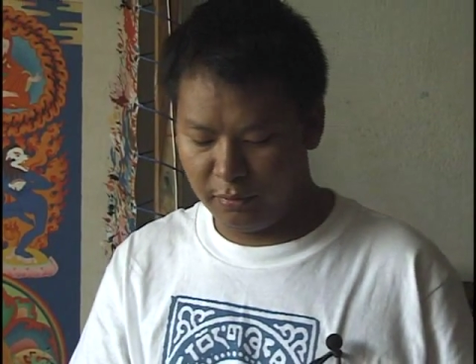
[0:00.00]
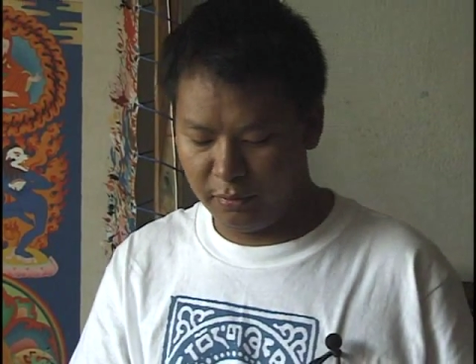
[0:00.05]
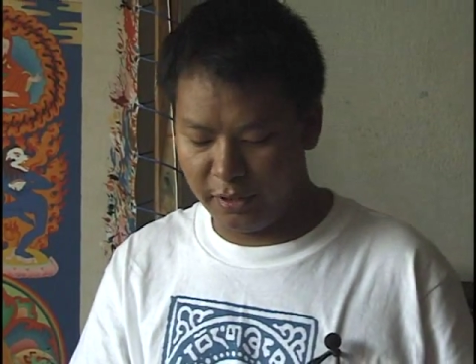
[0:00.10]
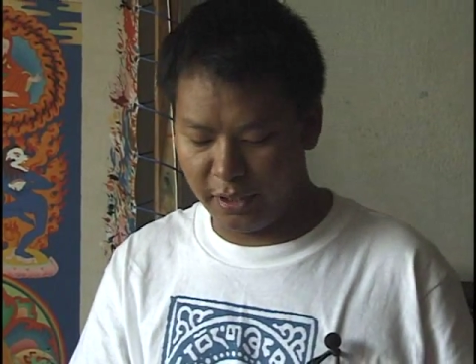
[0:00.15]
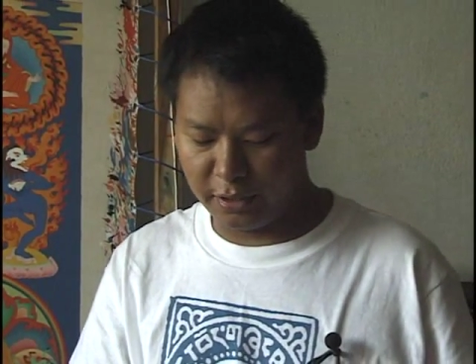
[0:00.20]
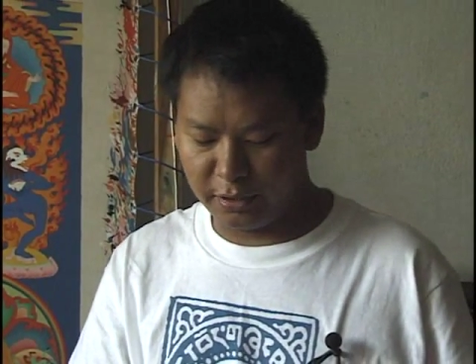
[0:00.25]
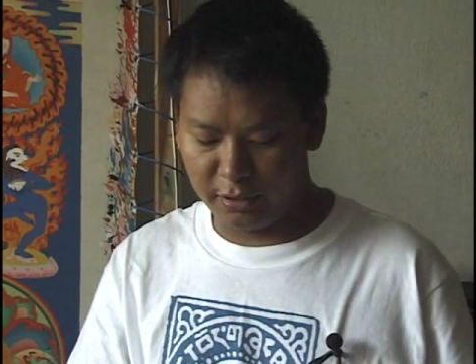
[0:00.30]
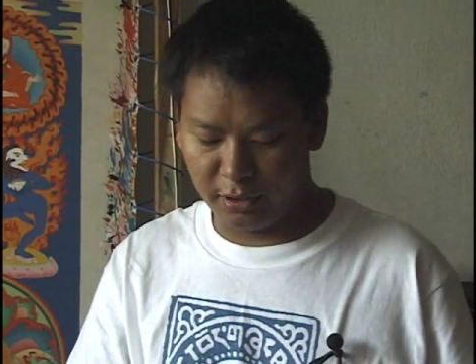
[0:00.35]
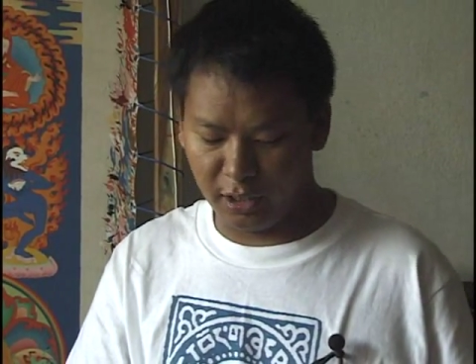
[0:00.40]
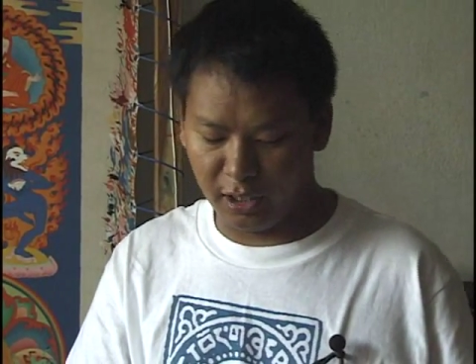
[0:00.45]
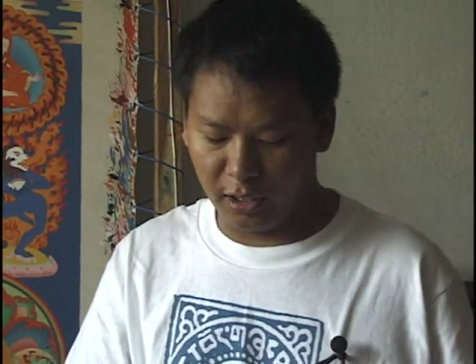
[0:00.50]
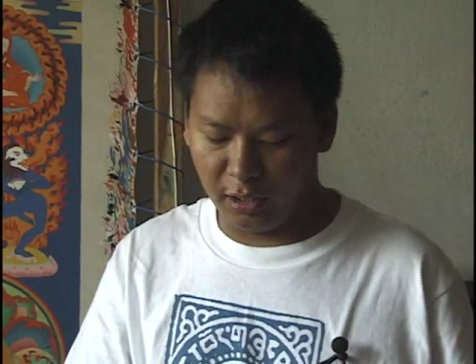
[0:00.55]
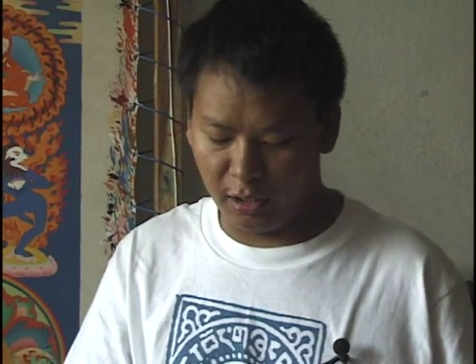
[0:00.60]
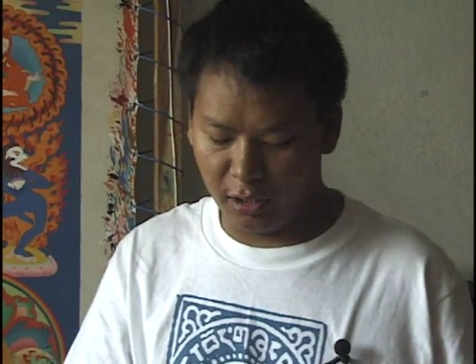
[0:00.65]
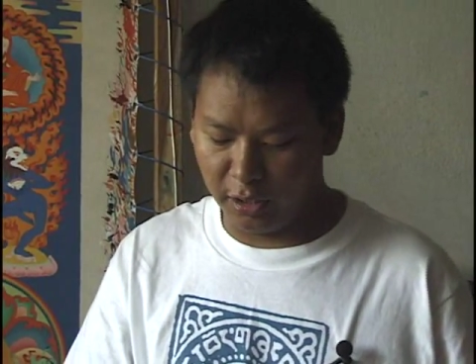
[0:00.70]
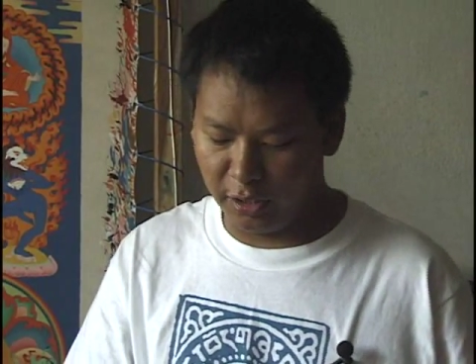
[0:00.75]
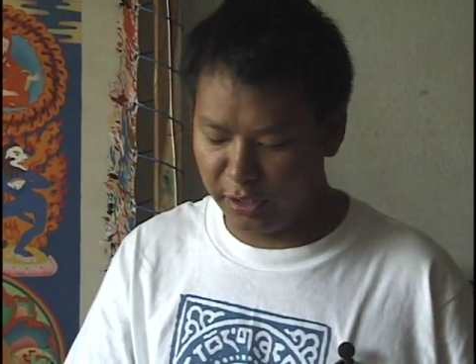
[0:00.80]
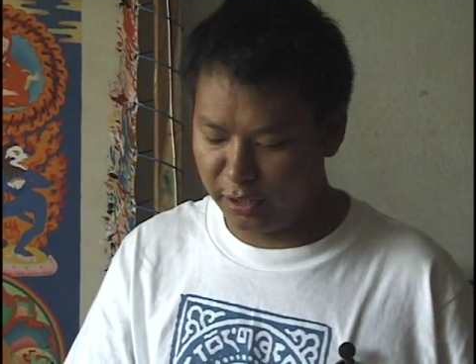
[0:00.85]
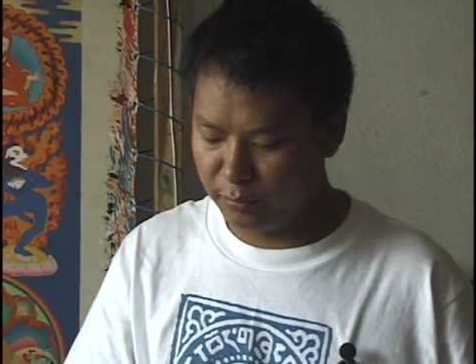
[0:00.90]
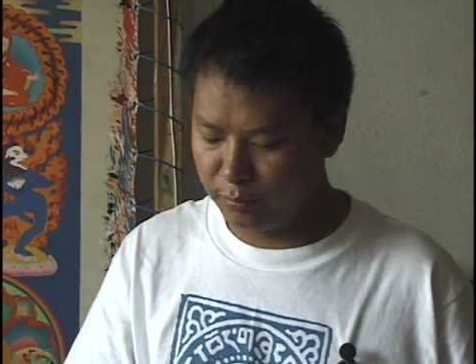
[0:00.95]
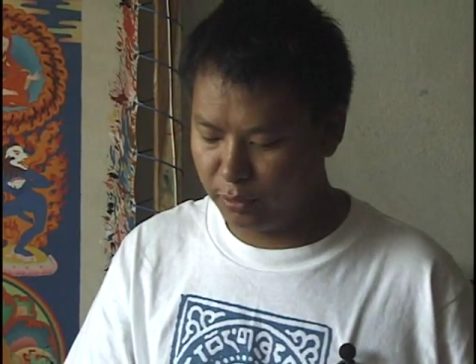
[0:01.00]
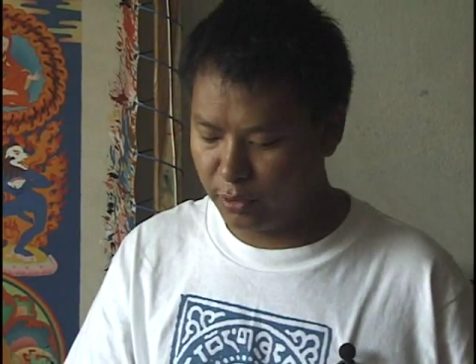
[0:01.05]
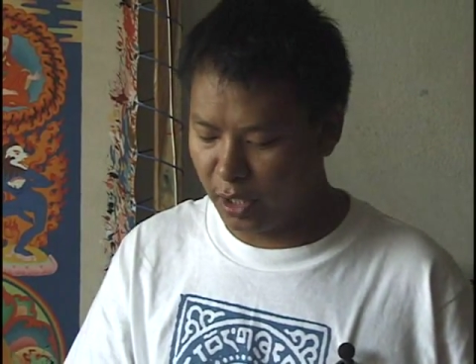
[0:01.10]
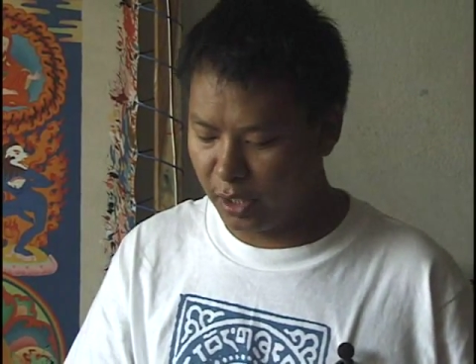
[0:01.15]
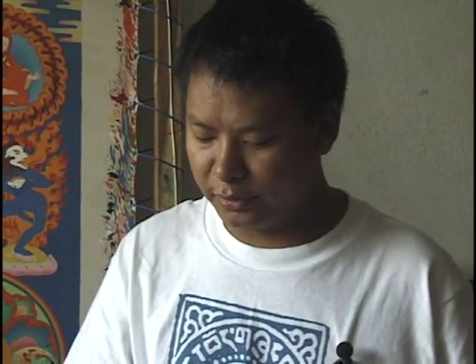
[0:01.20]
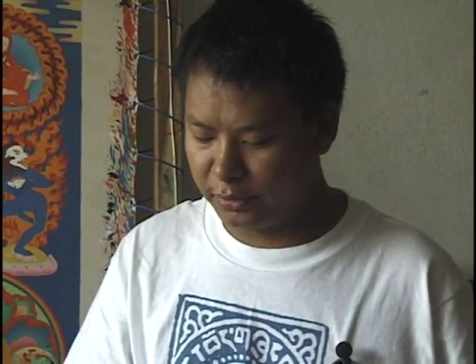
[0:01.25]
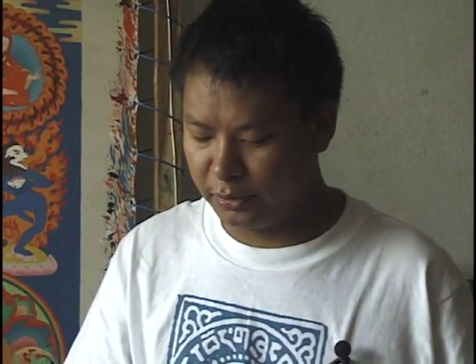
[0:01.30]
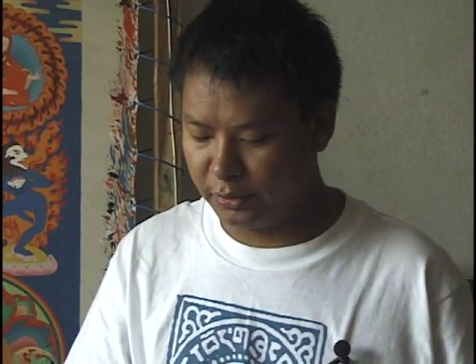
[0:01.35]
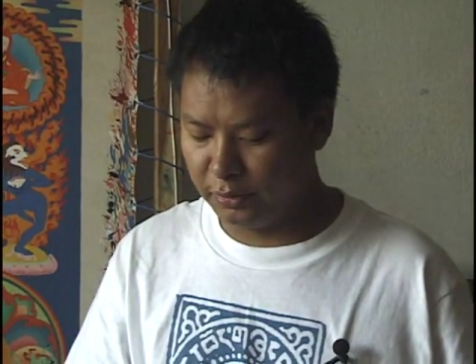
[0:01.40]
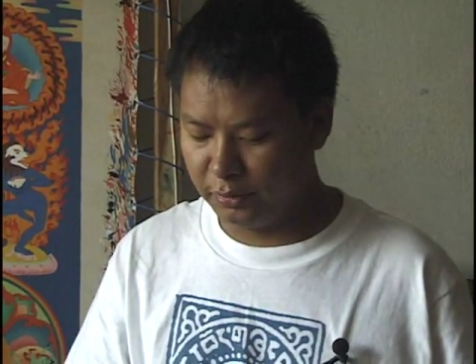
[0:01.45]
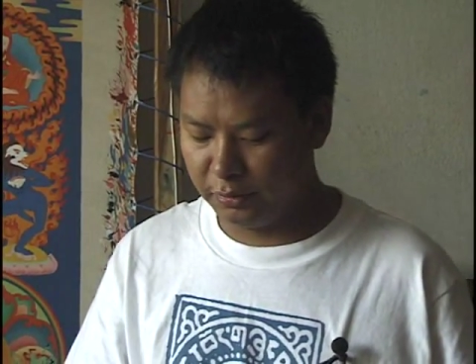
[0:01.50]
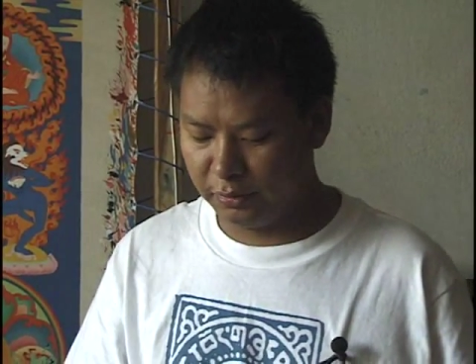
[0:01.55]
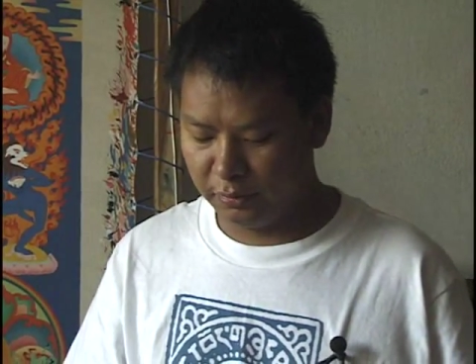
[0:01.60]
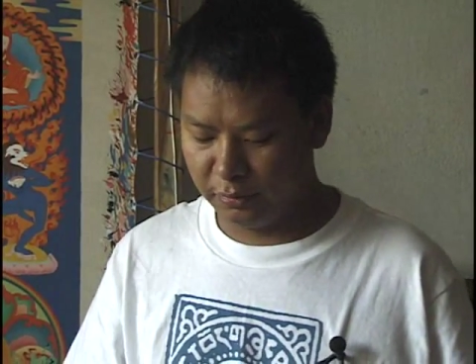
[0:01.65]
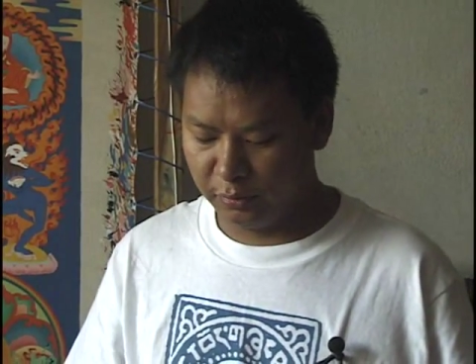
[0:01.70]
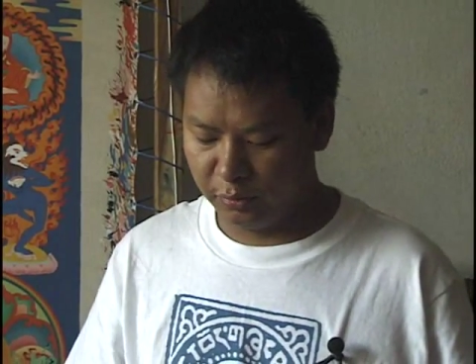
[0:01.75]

That's the learning process.